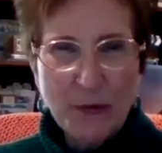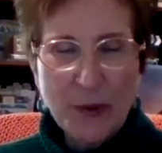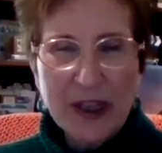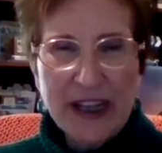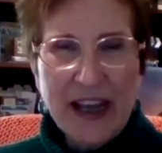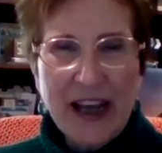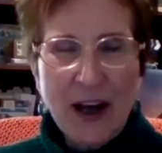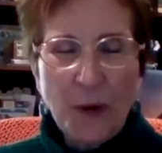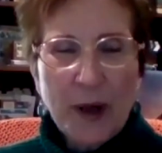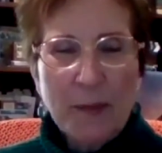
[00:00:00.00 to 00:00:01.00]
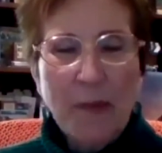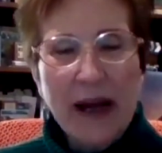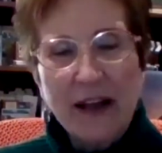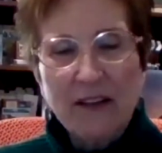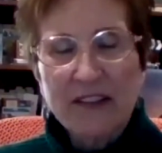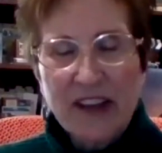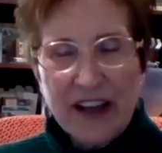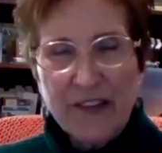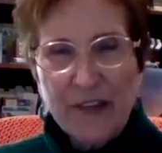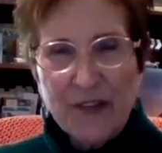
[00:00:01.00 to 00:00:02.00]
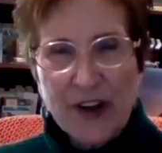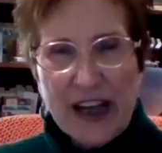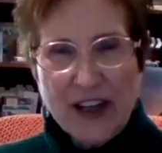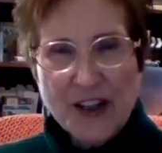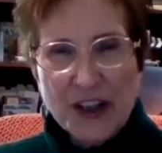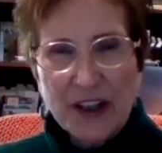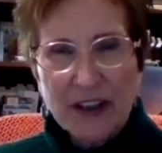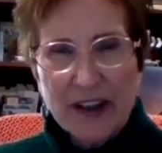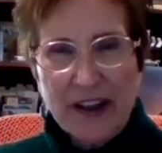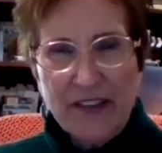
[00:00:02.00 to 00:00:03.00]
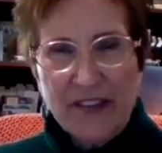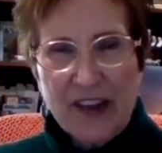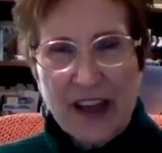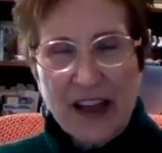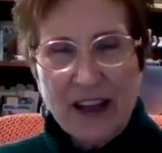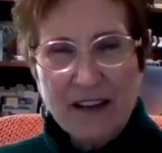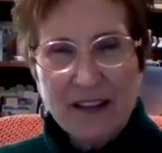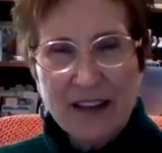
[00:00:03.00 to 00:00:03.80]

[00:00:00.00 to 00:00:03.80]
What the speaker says: It really, what Michael does for Angel is he